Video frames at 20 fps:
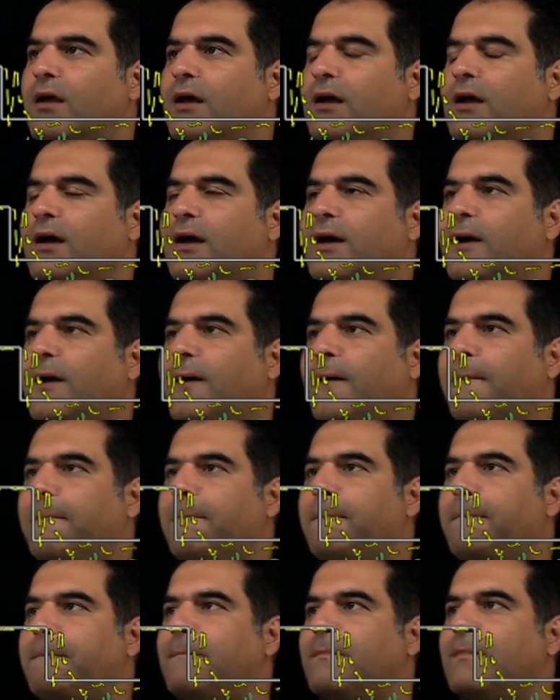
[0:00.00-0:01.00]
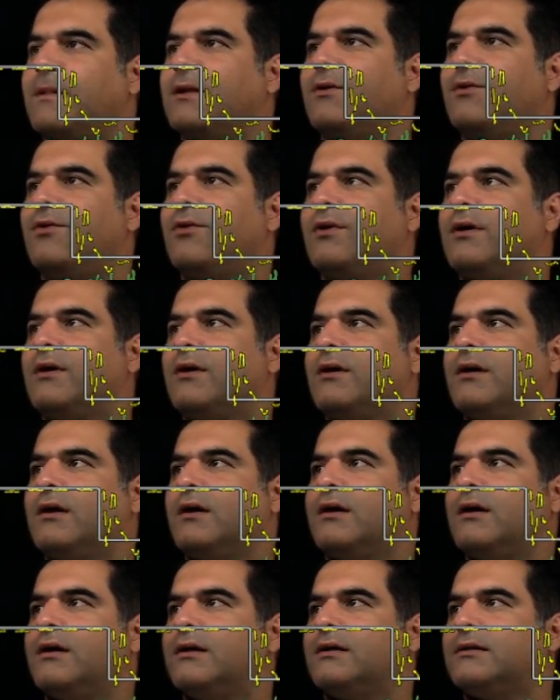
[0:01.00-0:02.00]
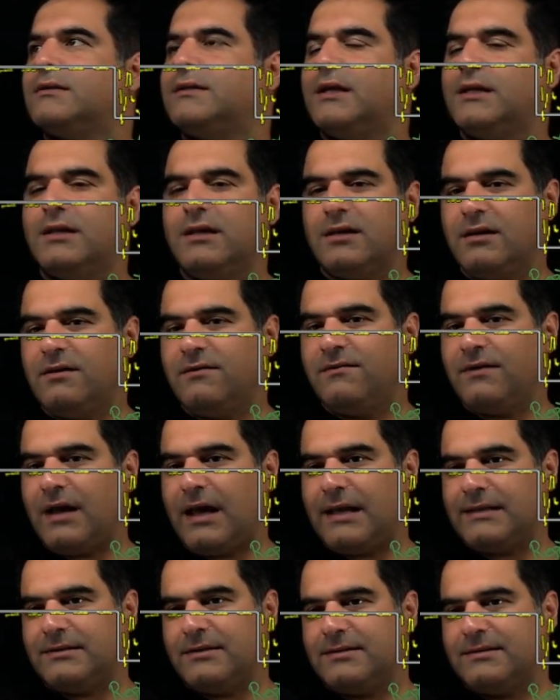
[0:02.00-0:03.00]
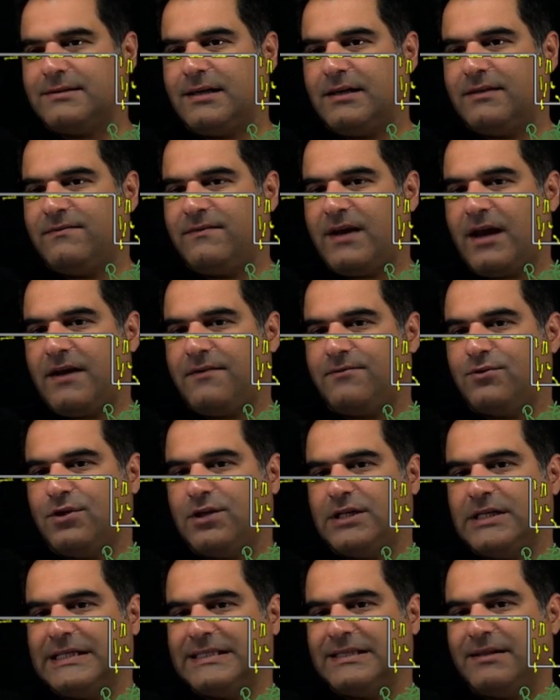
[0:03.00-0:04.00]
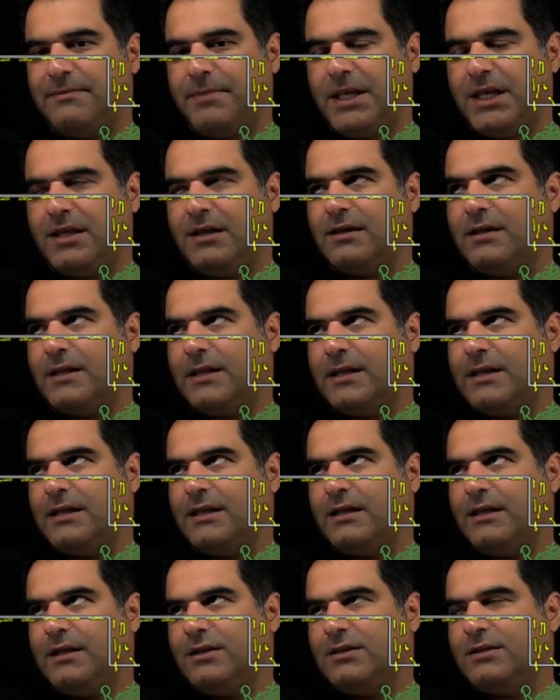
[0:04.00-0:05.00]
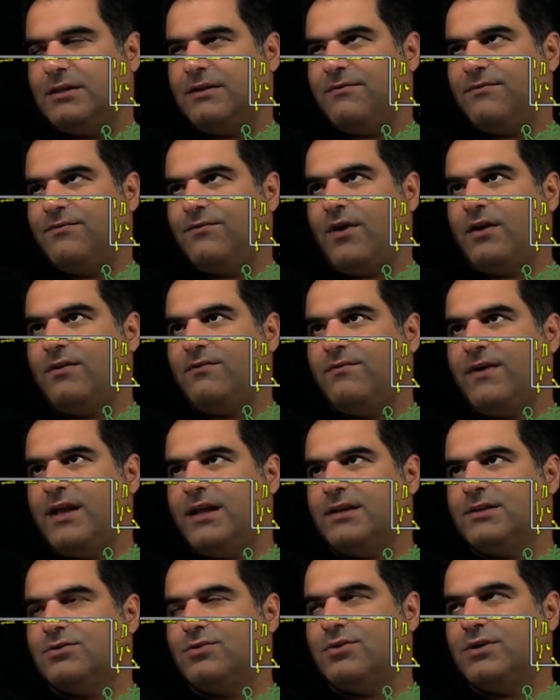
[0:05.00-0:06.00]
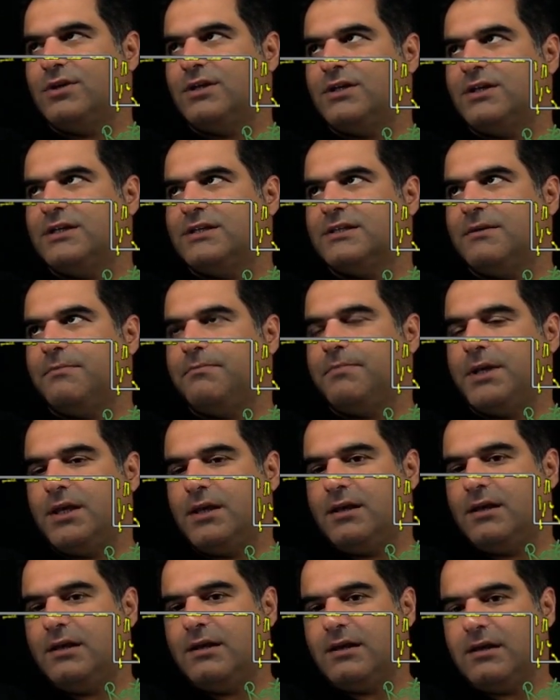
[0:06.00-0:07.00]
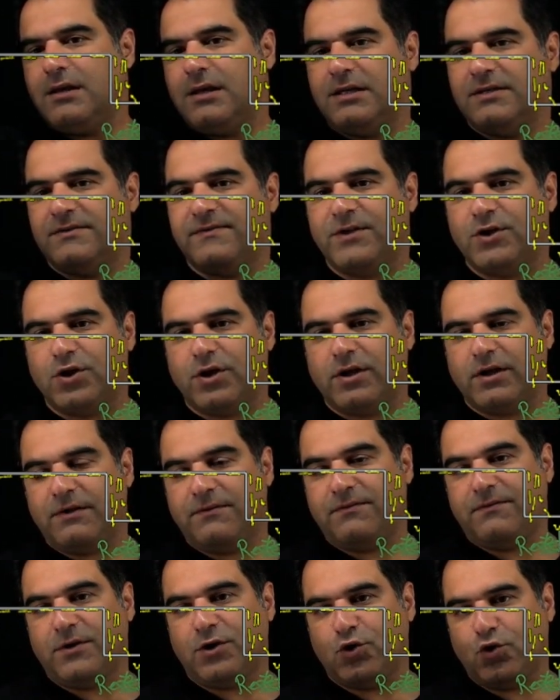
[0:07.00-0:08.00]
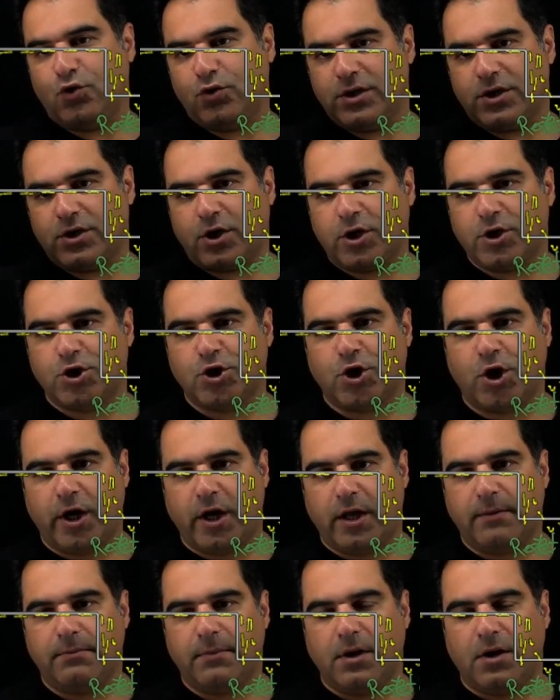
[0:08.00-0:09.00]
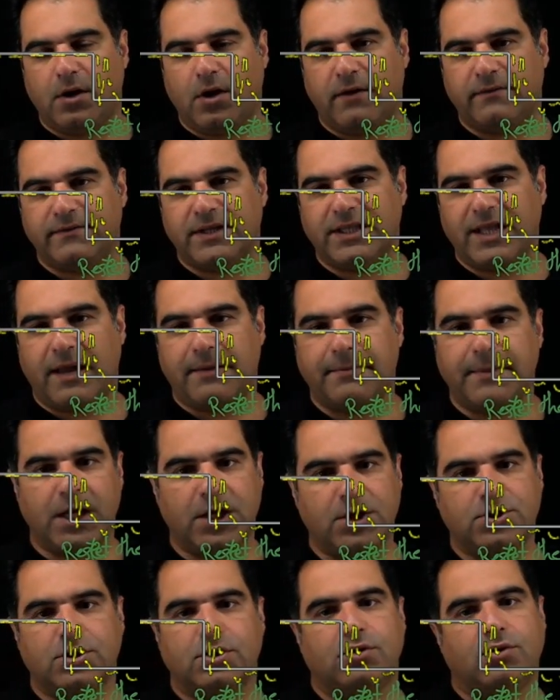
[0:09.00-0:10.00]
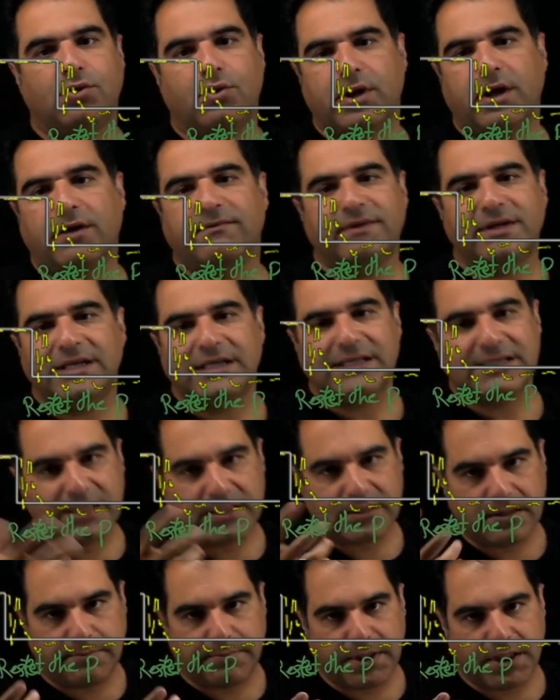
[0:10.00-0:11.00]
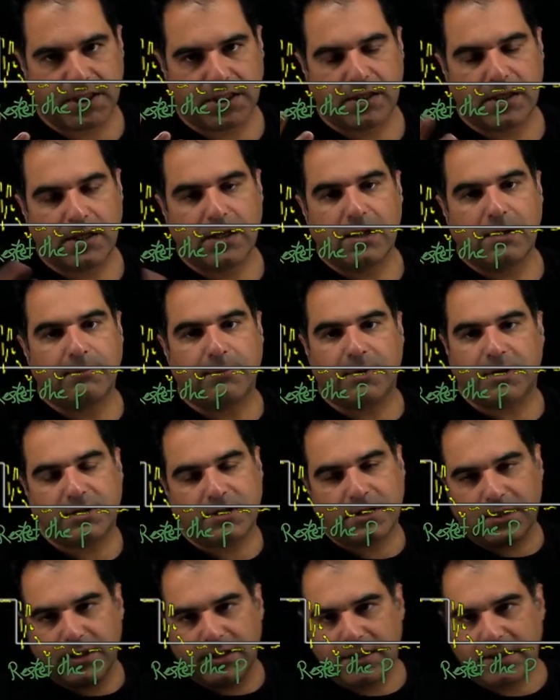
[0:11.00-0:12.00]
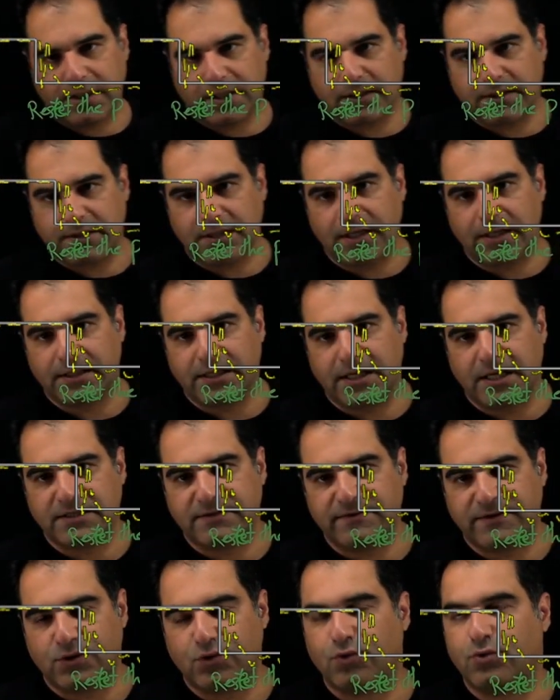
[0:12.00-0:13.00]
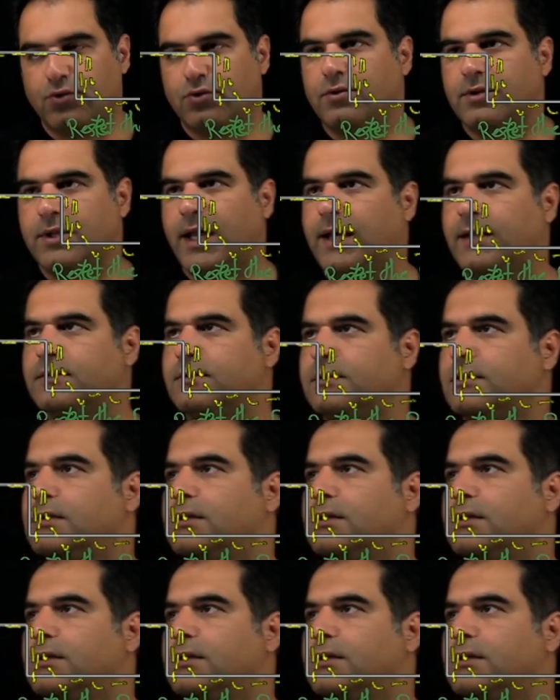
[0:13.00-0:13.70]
Uh, Technically, as I said, we have to increase the P. The one way to increase the P is if we know the right time of the damage, okay, we reset the P. But in a real case, we don't know that.